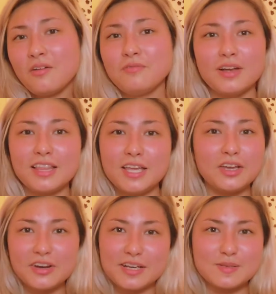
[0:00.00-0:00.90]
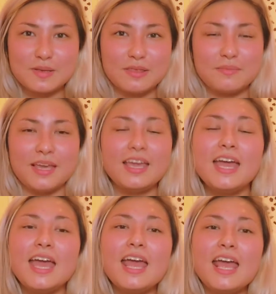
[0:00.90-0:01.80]
really agrees with me.
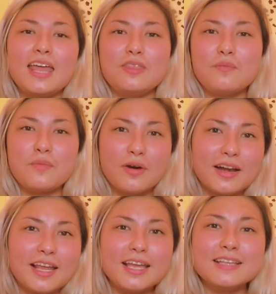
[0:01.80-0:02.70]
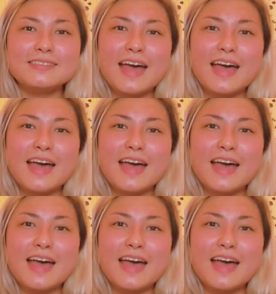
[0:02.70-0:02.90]
In the mornings,